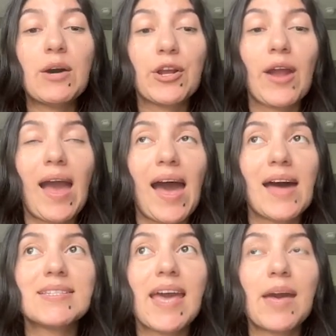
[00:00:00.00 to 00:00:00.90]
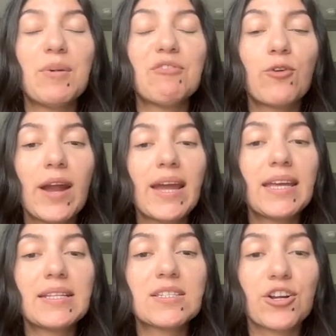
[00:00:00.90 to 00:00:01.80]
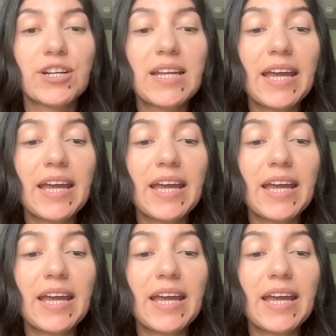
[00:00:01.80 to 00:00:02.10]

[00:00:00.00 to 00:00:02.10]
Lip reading: out your ads. And before I get started,